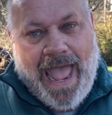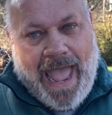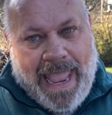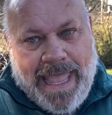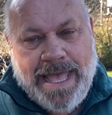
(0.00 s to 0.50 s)

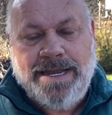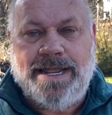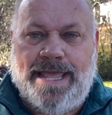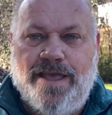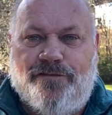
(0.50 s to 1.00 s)

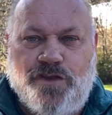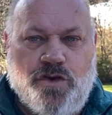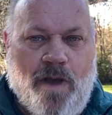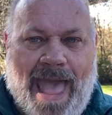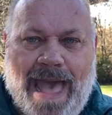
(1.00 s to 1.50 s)
And if
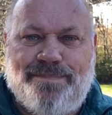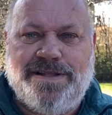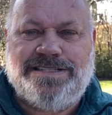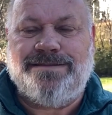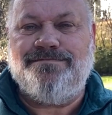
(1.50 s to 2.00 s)
you
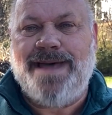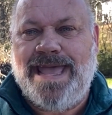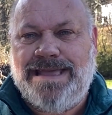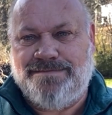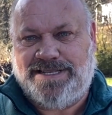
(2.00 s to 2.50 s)
happen to
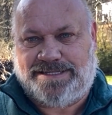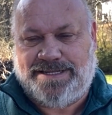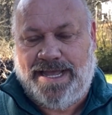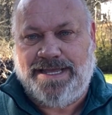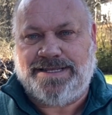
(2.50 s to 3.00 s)
make
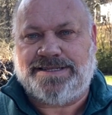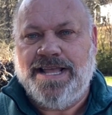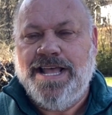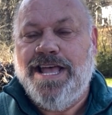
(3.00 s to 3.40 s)
mistakes,